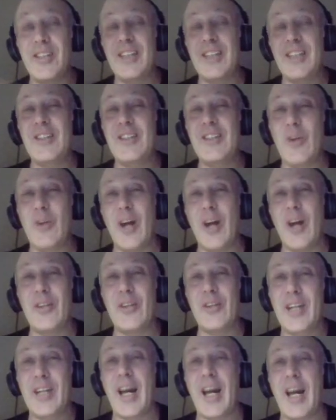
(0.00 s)
to other
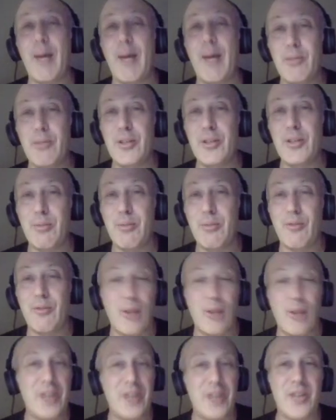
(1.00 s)
cappers before I
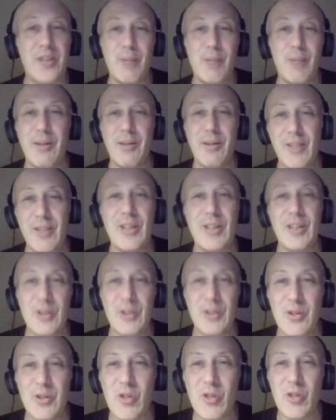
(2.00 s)
start my video
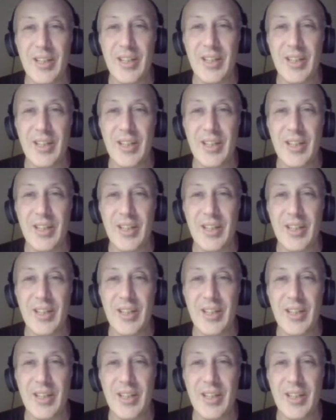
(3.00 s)
usually.